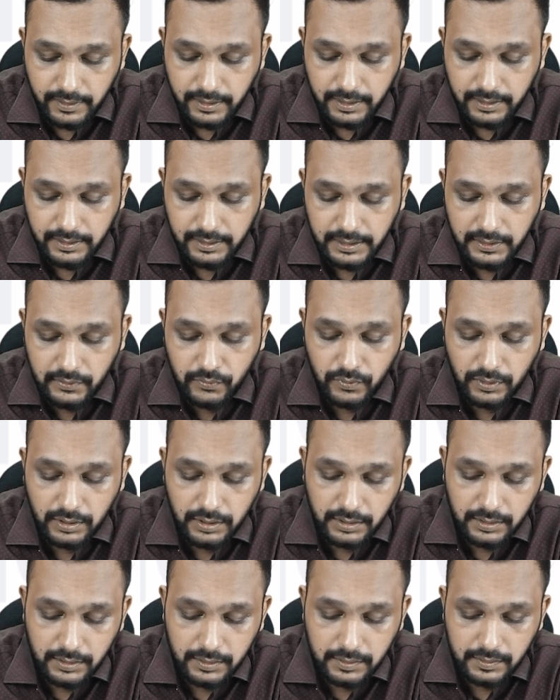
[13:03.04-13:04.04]

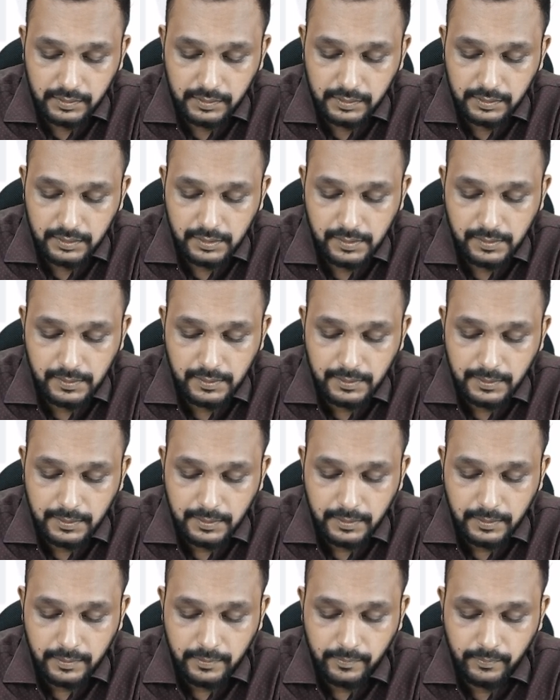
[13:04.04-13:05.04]
unequal
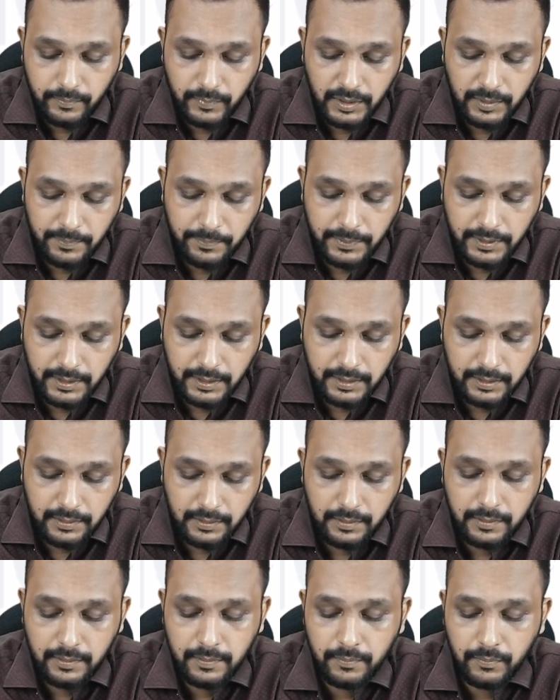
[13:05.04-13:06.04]
BP
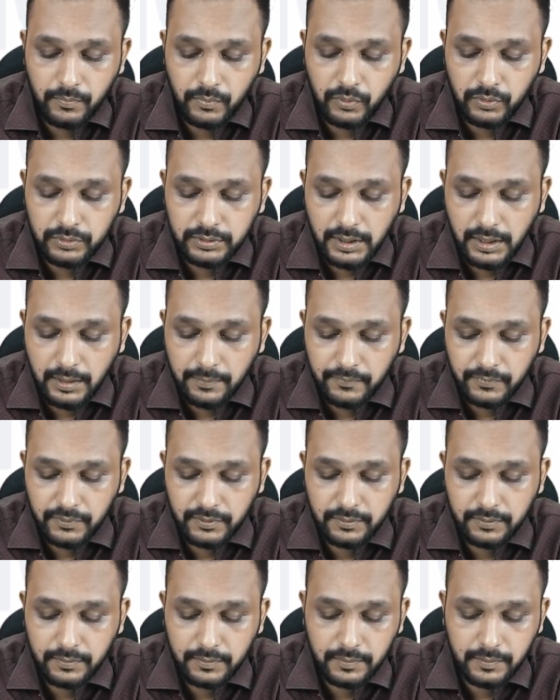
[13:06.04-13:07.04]
in both
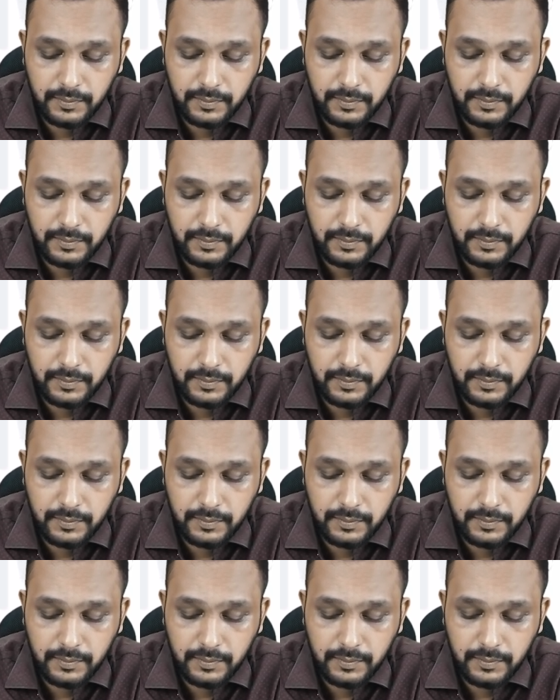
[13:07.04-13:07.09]
arms.